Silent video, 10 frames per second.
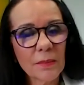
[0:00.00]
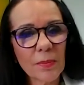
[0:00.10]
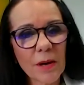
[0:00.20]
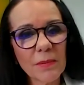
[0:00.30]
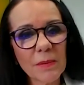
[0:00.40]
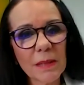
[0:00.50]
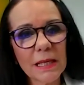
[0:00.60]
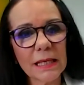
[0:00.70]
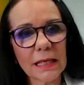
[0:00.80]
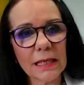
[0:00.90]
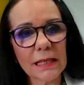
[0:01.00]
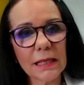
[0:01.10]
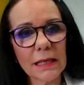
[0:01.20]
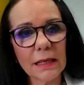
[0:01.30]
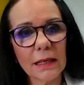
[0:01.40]

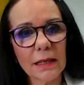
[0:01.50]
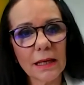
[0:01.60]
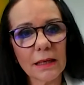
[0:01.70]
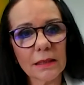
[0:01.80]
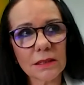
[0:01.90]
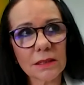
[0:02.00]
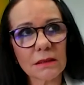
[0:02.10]
probably uh,